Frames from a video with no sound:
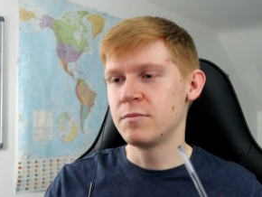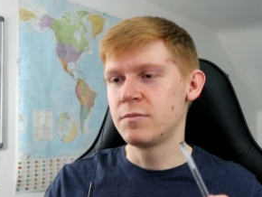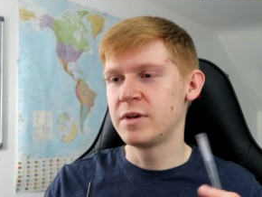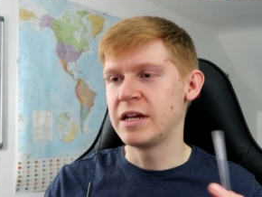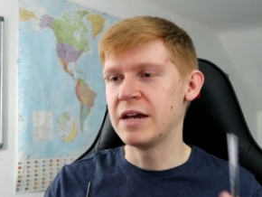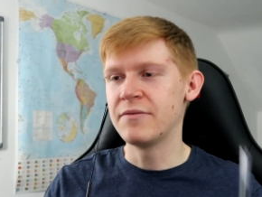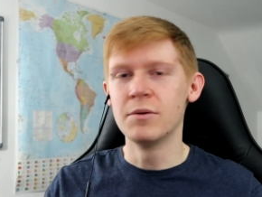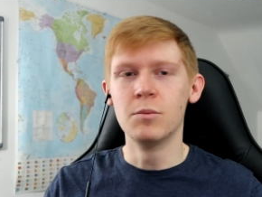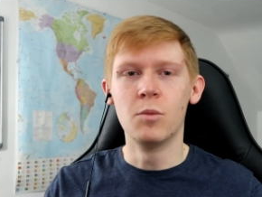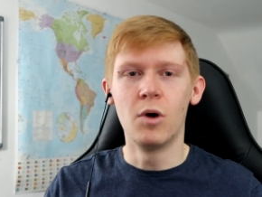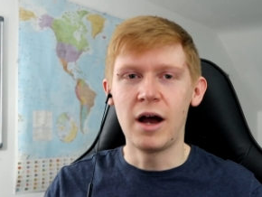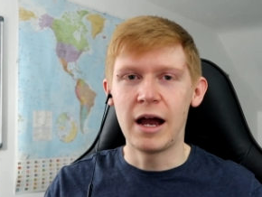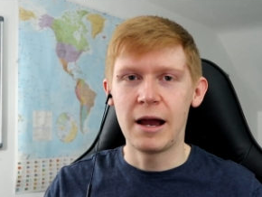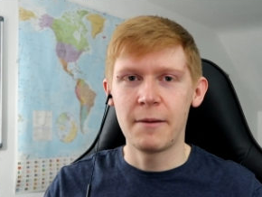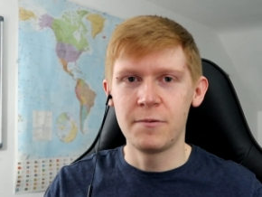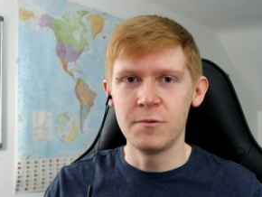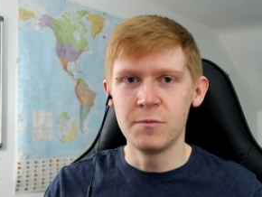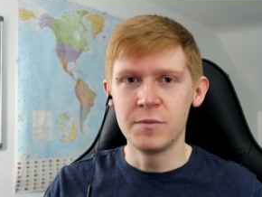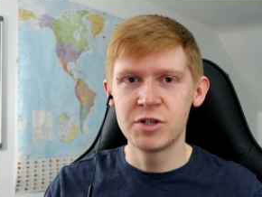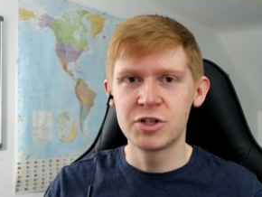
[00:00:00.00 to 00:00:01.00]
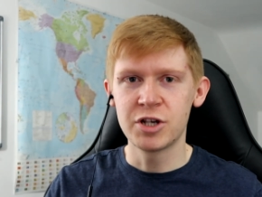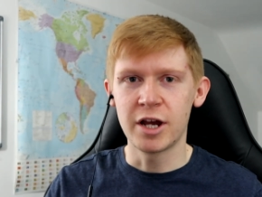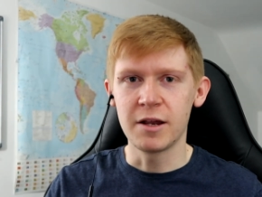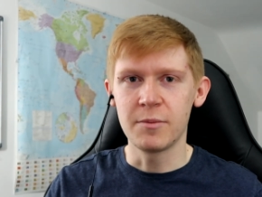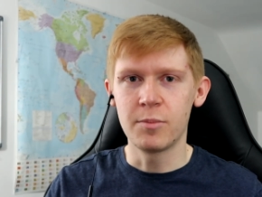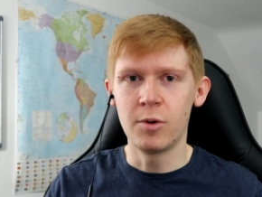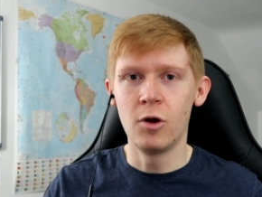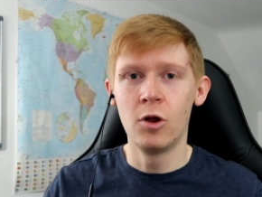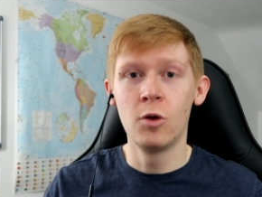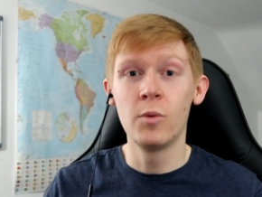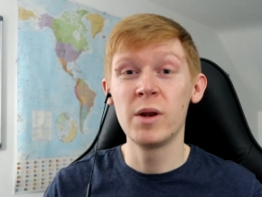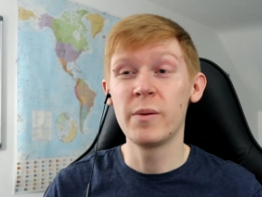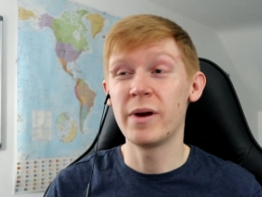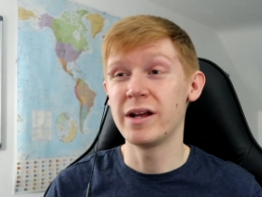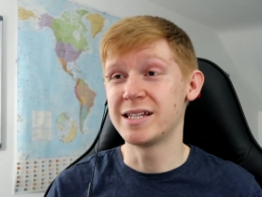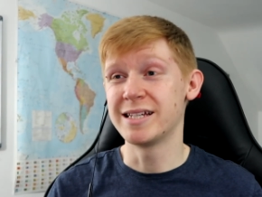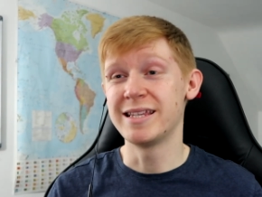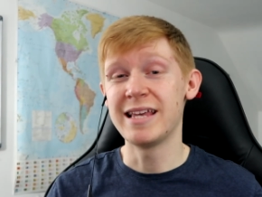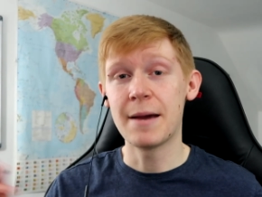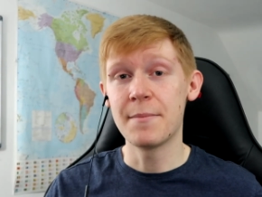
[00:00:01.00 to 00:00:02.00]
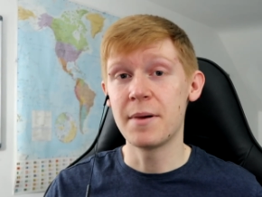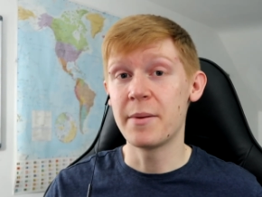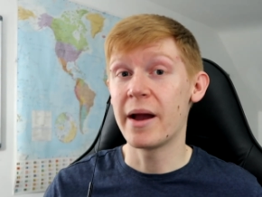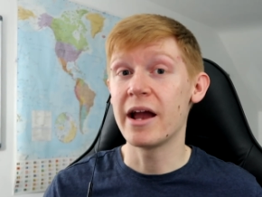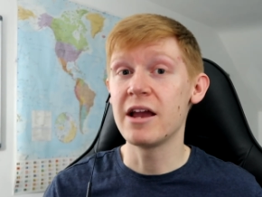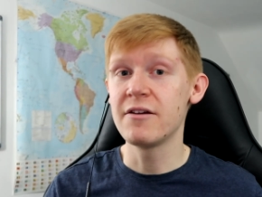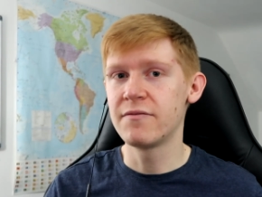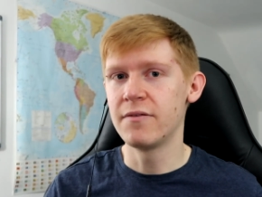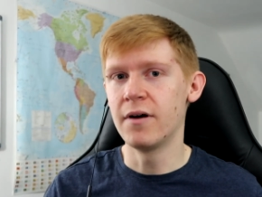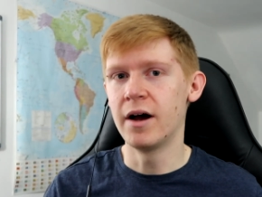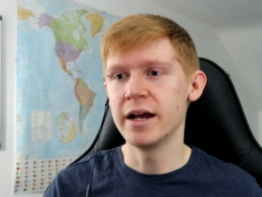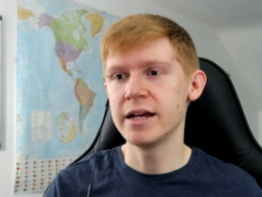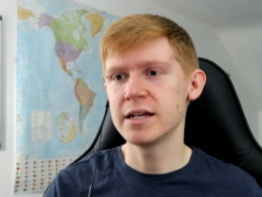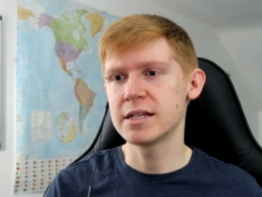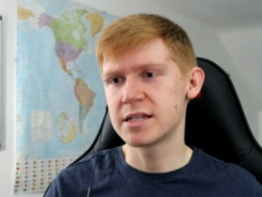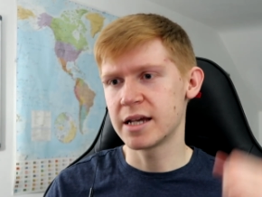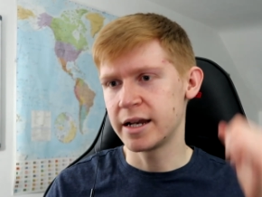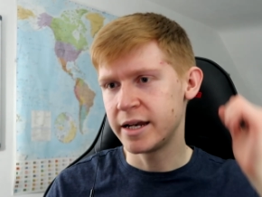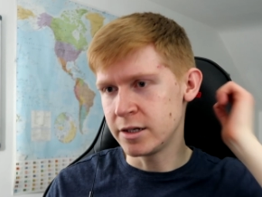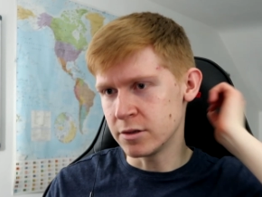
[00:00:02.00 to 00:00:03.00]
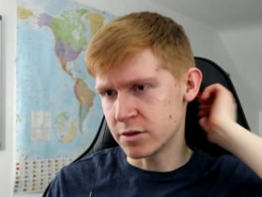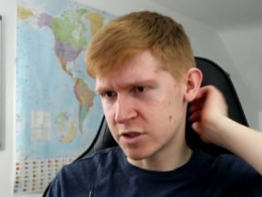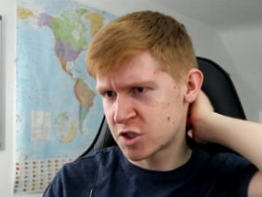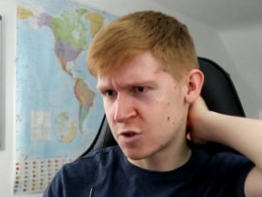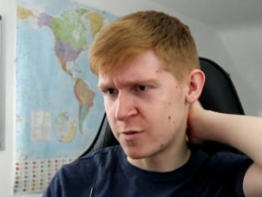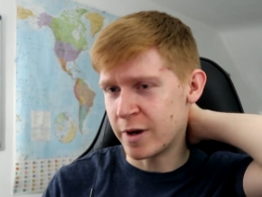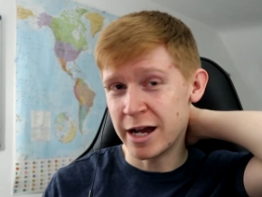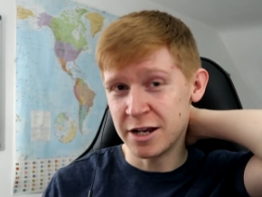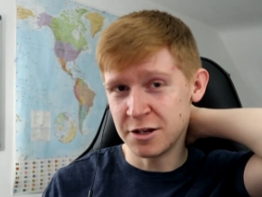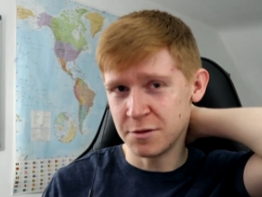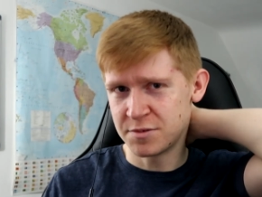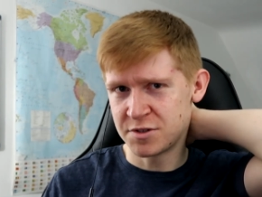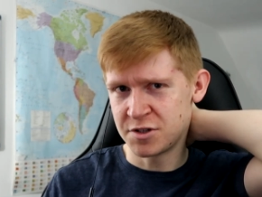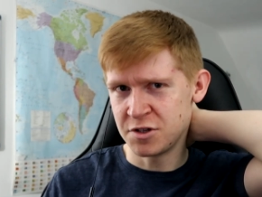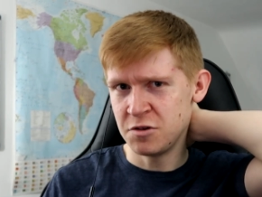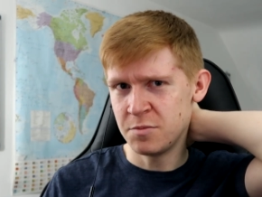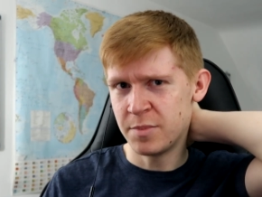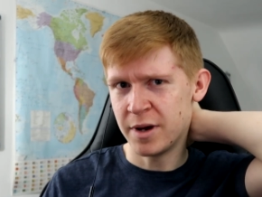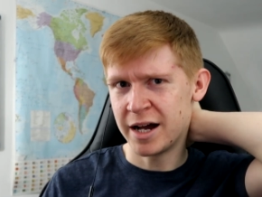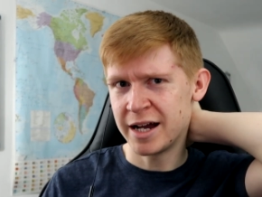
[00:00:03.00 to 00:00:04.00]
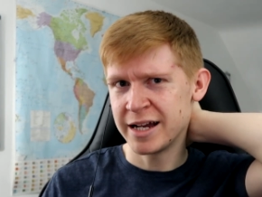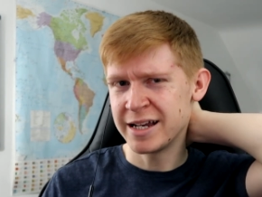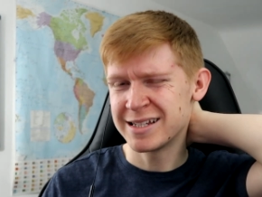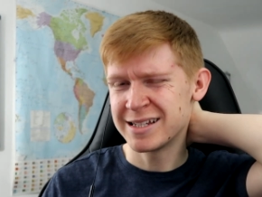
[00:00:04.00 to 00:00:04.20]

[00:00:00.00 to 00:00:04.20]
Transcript: given what happened with Jake Paul when he went to the MMA fight and he got squared up to by,